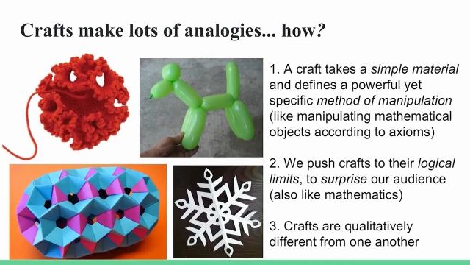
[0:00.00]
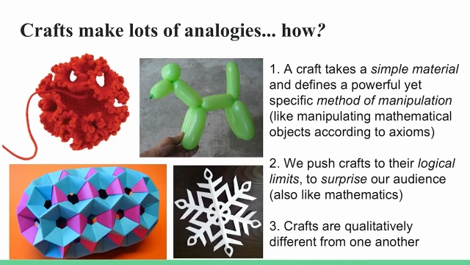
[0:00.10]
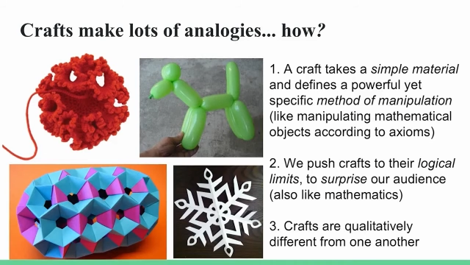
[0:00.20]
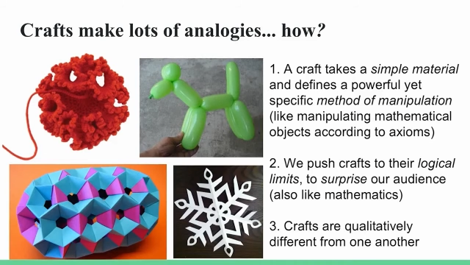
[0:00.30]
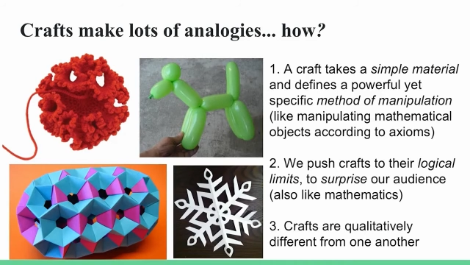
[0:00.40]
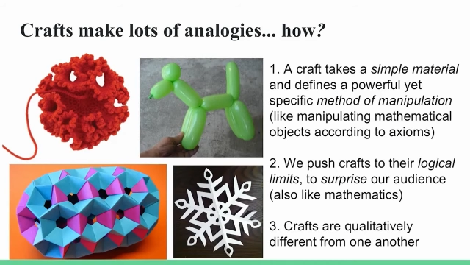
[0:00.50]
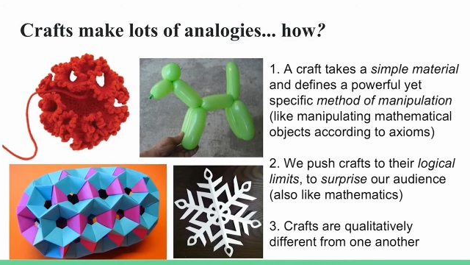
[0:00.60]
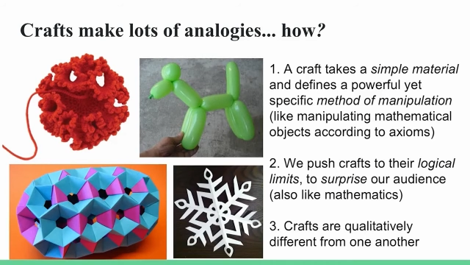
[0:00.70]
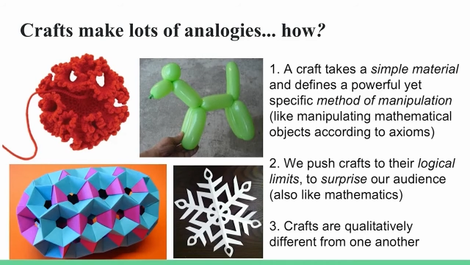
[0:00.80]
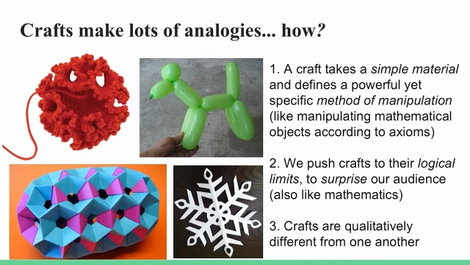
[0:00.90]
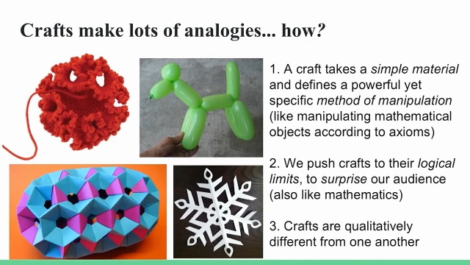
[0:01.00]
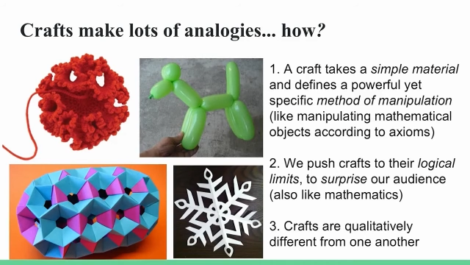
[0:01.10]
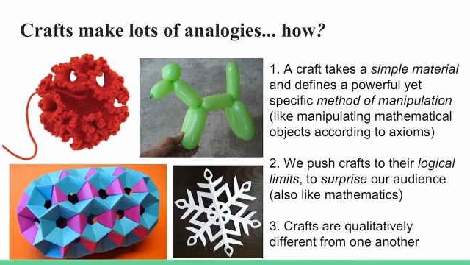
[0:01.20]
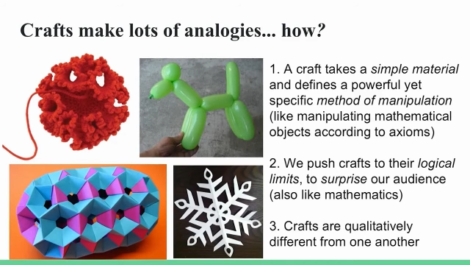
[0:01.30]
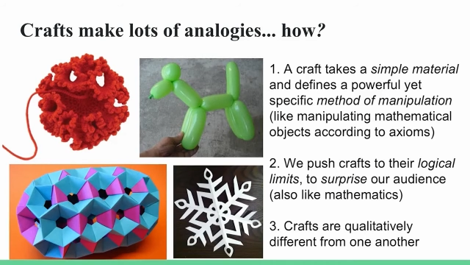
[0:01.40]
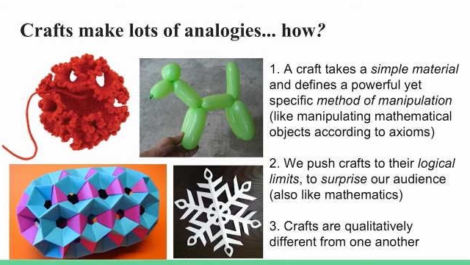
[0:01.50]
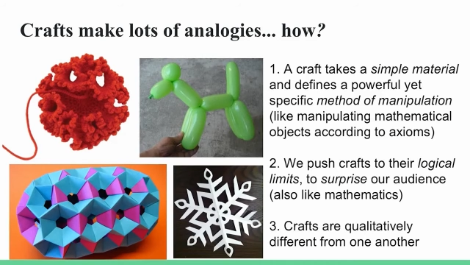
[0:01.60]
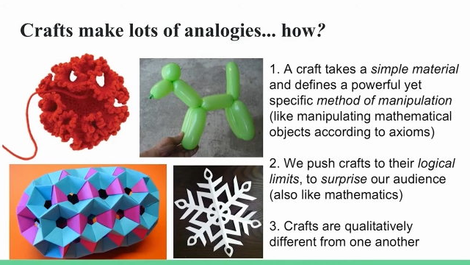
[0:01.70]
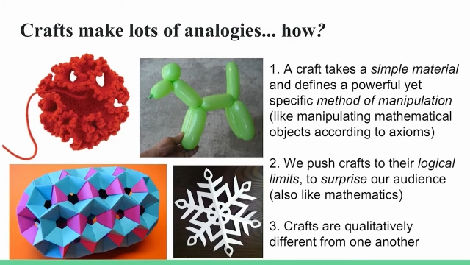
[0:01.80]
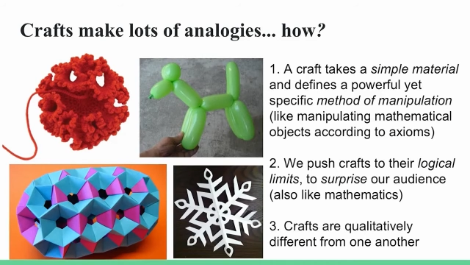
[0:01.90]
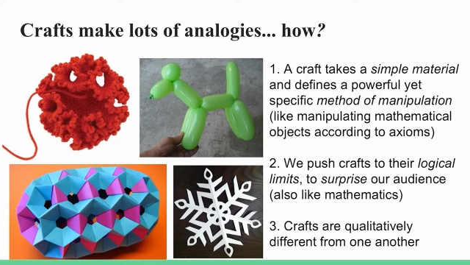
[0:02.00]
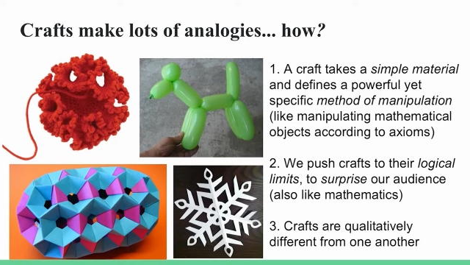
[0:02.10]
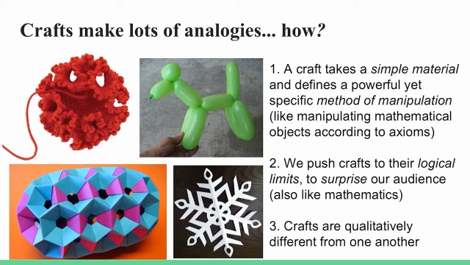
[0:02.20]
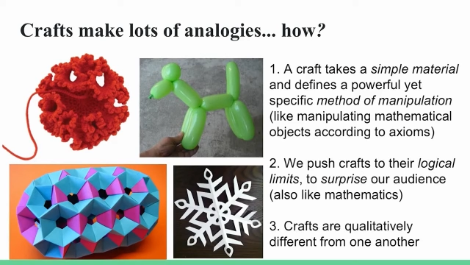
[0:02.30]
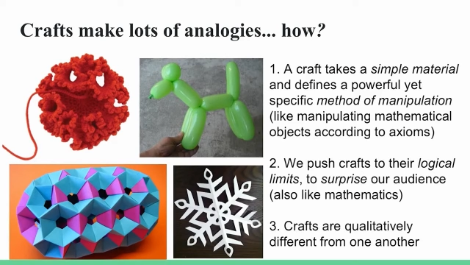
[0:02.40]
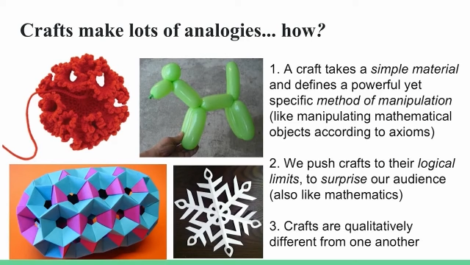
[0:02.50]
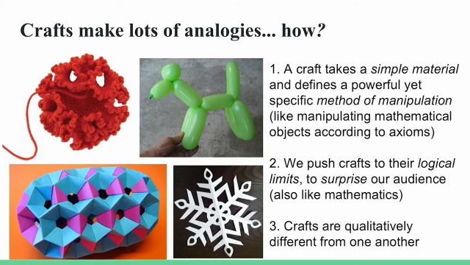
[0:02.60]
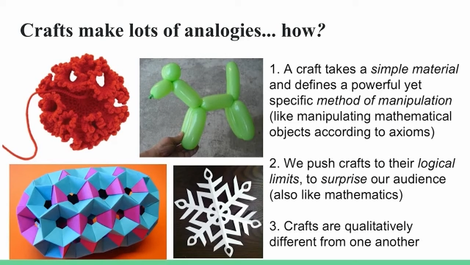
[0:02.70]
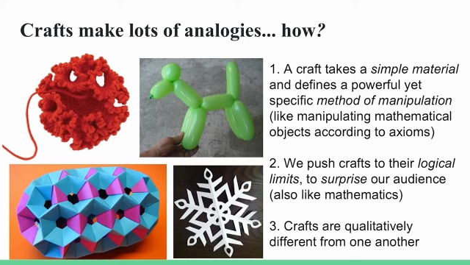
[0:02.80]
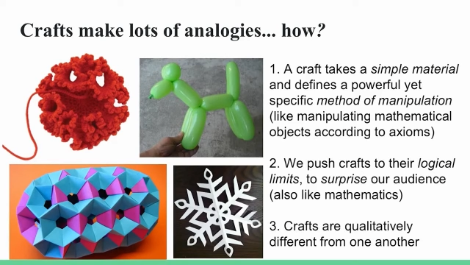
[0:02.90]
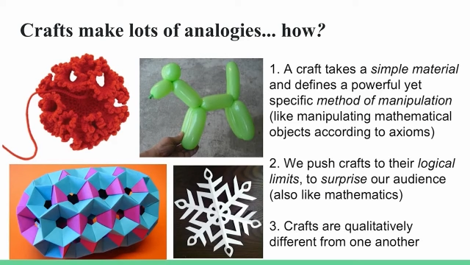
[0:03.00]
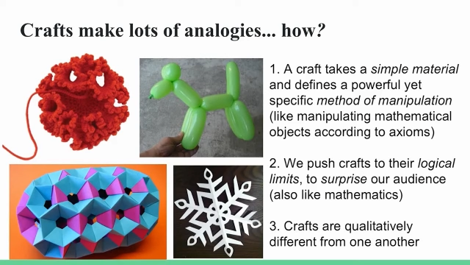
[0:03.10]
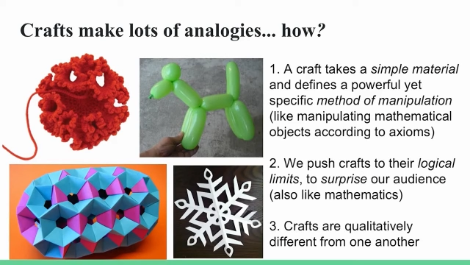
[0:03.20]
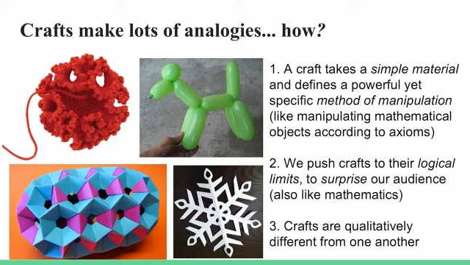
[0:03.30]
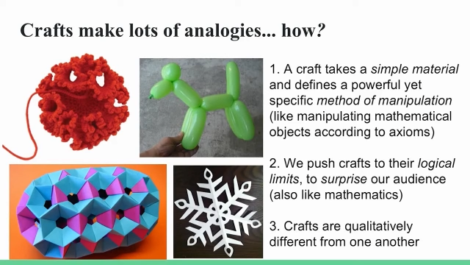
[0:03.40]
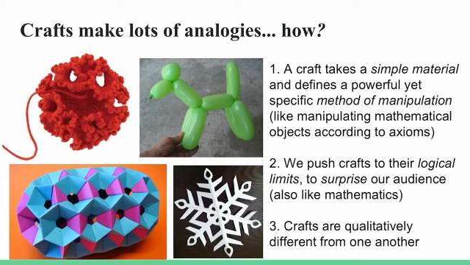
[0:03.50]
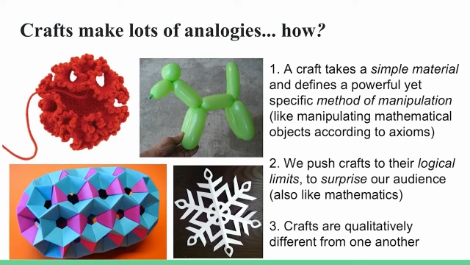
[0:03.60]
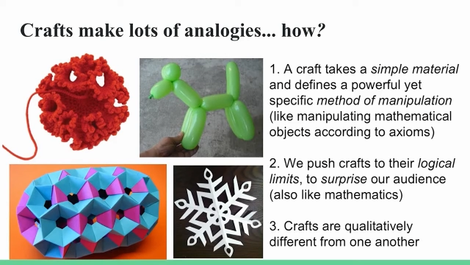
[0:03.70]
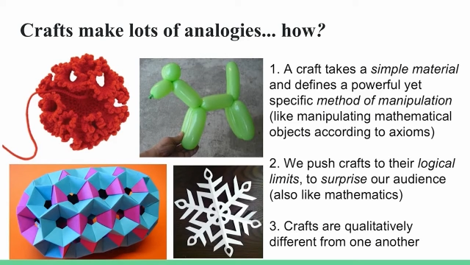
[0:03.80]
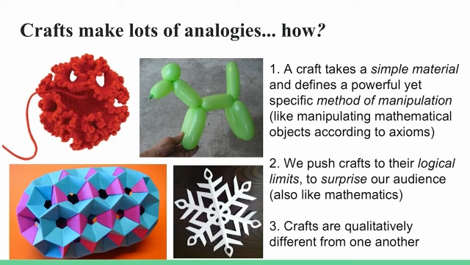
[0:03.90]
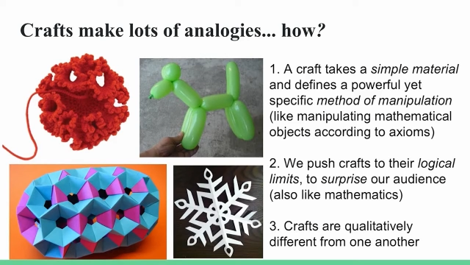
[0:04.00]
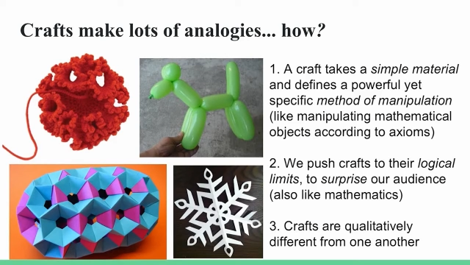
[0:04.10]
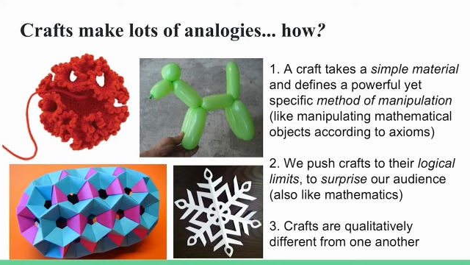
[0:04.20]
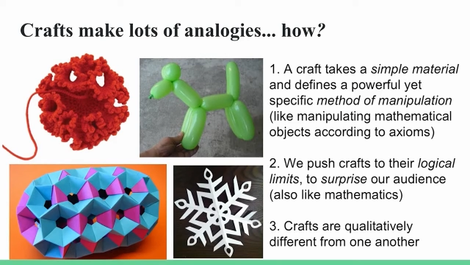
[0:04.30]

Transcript: No face is visible, so there are no lips to read.